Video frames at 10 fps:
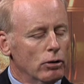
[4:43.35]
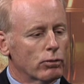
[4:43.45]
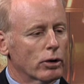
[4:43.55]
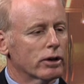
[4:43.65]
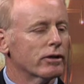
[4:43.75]

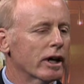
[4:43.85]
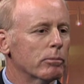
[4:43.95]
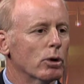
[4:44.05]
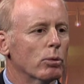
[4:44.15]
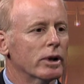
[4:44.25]
For
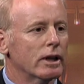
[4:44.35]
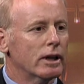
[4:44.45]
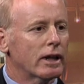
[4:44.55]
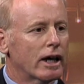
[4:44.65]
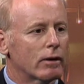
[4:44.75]
example, we
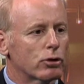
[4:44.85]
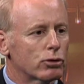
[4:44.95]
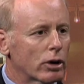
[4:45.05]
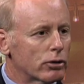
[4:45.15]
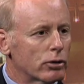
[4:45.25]
need to have a
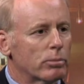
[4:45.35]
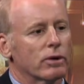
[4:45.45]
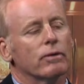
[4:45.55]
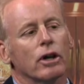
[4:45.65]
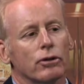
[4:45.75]
trusted
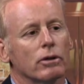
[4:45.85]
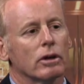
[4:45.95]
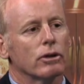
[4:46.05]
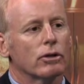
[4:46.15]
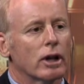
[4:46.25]

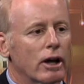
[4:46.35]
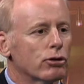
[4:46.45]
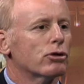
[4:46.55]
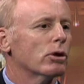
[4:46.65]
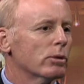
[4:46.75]
professional as
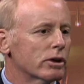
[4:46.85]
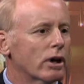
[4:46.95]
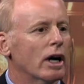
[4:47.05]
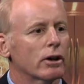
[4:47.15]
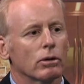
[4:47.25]
escrow and
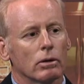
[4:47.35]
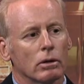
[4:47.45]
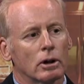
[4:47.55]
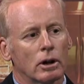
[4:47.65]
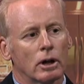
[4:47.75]
title.
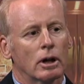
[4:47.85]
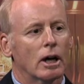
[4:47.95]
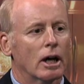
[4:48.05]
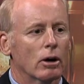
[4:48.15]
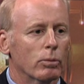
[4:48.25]

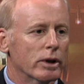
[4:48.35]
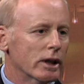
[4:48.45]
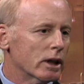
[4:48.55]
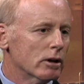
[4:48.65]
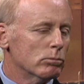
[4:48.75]
We
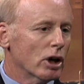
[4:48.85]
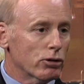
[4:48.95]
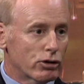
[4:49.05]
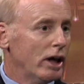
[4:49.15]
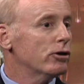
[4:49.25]
need a
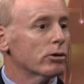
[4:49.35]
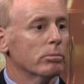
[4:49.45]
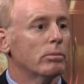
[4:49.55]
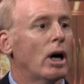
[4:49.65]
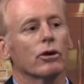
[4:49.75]
stager
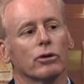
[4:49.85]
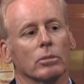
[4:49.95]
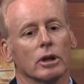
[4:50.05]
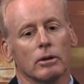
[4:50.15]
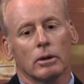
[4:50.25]

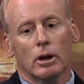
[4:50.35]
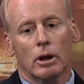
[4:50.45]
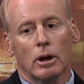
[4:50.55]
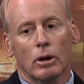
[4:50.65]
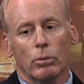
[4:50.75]
possibly.
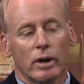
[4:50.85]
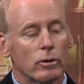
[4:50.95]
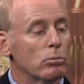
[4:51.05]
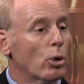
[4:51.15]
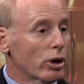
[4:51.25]
We have
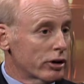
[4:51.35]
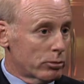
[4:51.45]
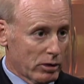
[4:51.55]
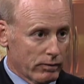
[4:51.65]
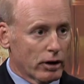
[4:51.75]
a
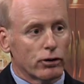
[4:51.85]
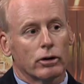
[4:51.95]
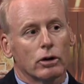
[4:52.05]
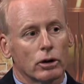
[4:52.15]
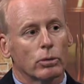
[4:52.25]
mortgage
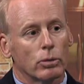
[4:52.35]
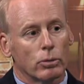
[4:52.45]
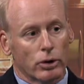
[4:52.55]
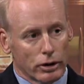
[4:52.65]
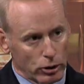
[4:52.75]
professional
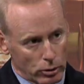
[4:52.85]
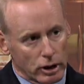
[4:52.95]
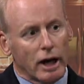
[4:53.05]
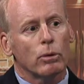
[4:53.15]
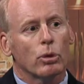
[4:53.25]
where you
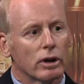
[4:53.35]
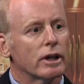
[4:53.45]
and I work